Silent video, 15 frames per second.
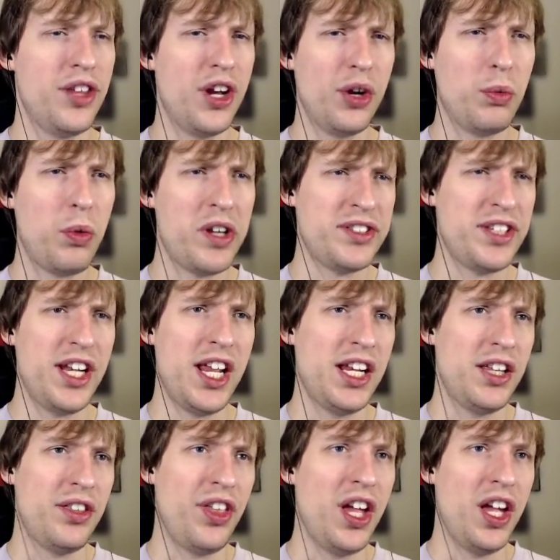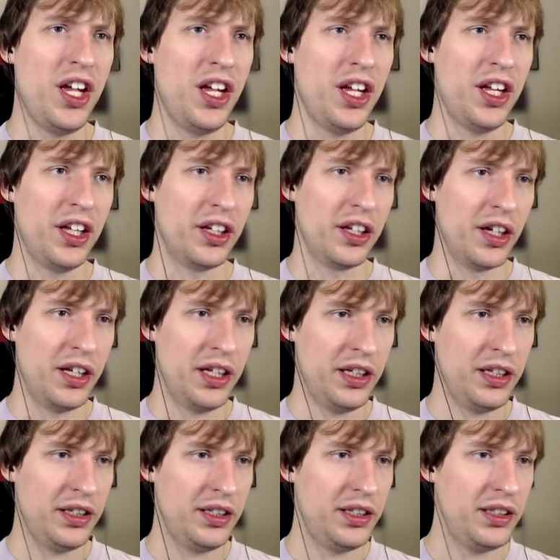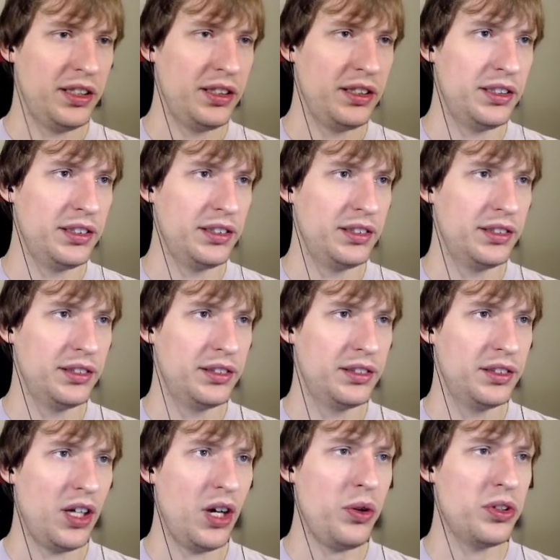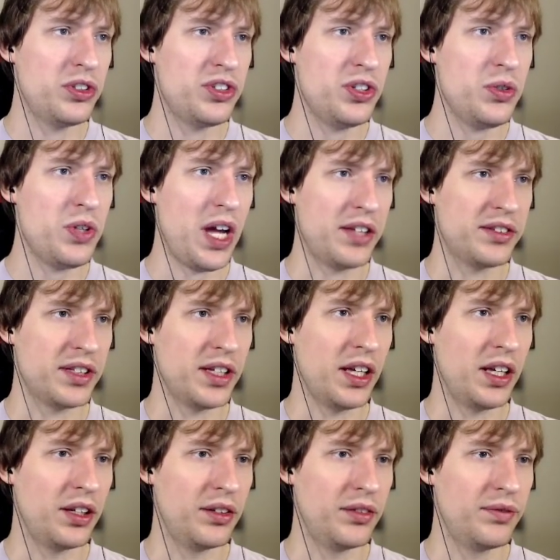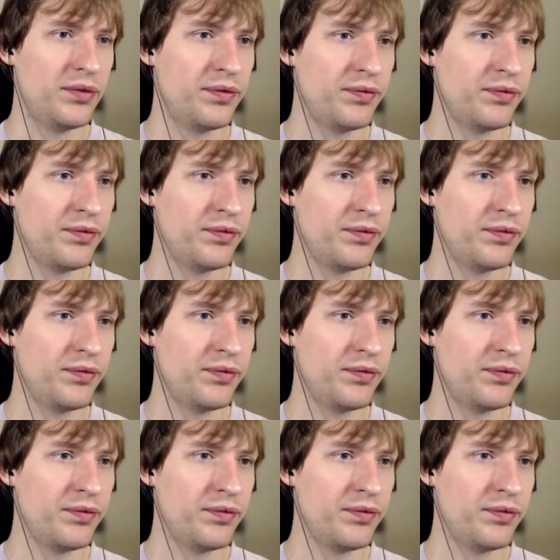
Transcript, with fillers: There wasn't anything. Oh, it's you guys again.